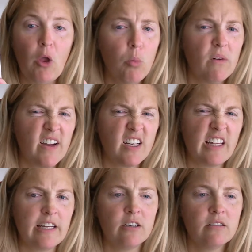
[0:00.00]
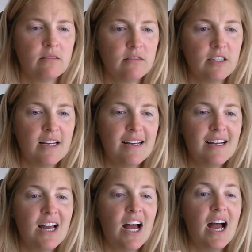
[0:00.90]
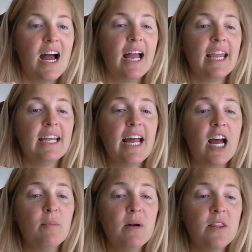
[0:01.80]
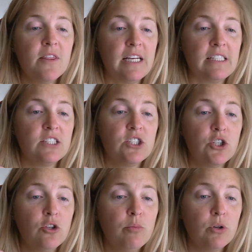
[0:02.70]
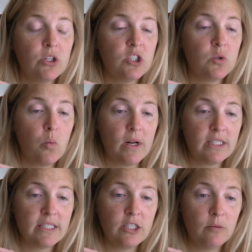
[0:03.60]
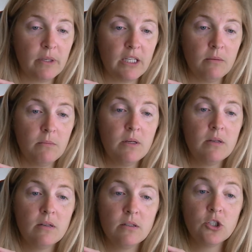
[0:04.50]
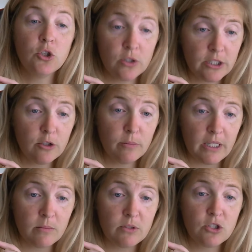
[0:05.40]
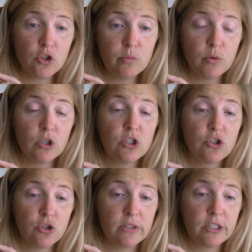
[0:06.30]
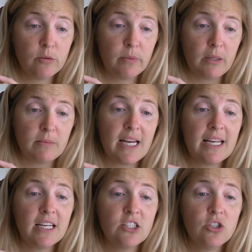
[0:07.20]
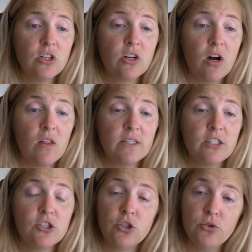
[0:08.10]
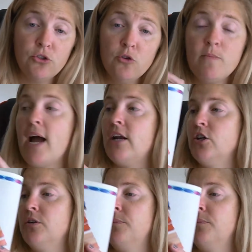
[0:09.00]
We'll find it later. And how about this? 2 boards, 1 steel beam, 2 steel beams, 2 boards, 2 steel beams. I guess you could call this a 2-2 pattern.